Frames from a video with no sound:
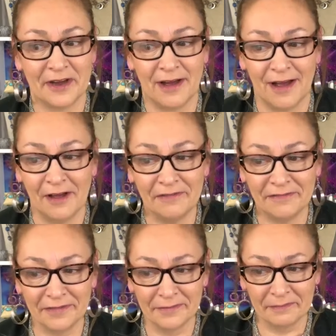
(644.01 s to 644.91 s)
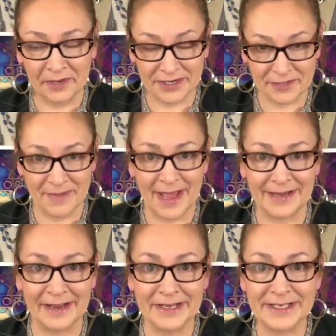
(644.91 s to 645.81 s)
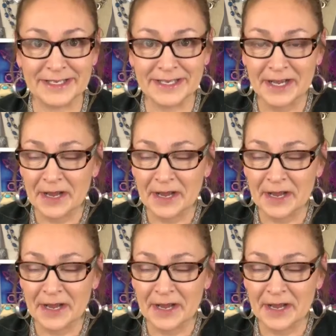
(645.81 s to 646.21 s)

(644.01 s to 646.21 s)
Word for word: off, March Madness,